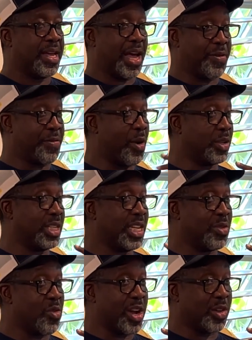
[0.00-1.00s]
I found it
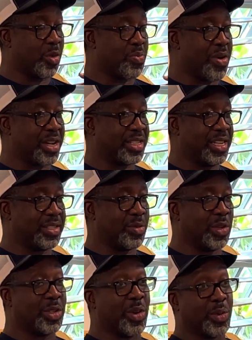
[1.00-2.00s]
in Red Oak practice,
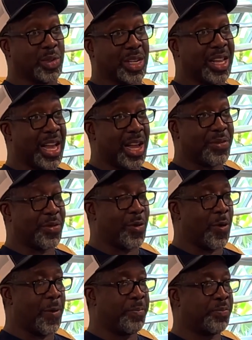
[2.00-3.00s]
which I was glad
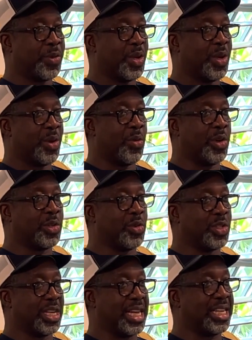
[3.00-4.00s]
for, which
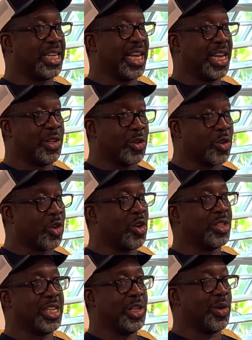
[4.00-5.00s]
was like, yeah, you could
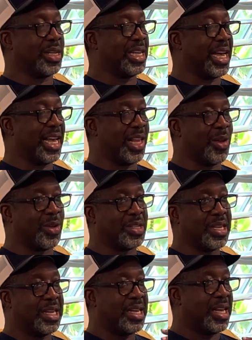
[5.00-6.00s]
continue on the island
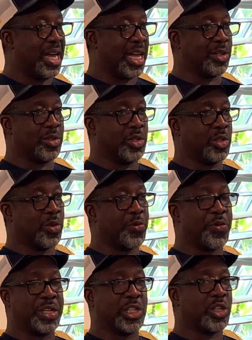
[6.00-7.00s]
and, you know,
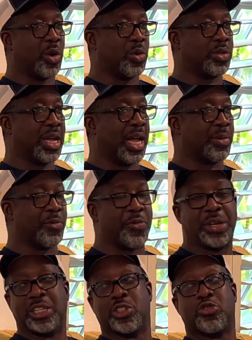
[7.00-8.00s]
finish out and
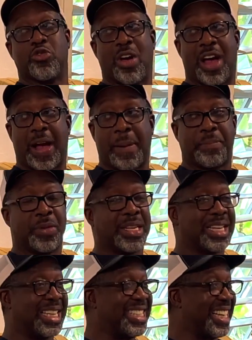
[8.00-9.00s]
finish strong.
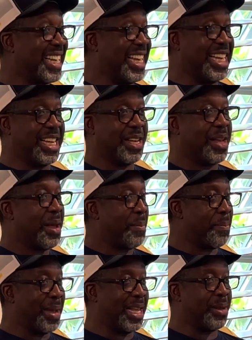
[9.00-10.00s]
That's the key.
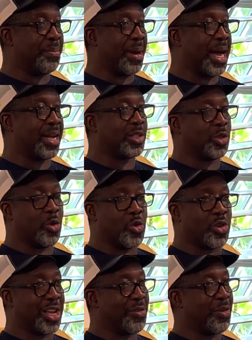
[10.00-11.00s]
Building back,
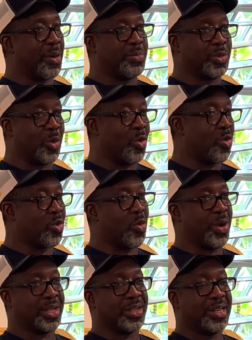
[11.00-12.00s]
don't give up, don't
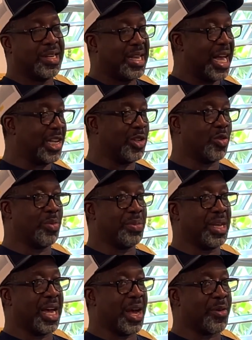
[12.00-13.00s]
quit, and you're gonna
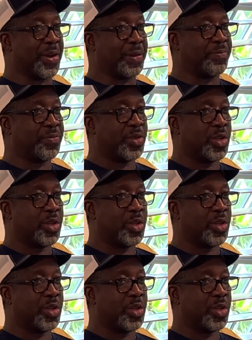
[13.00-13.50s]
be all right.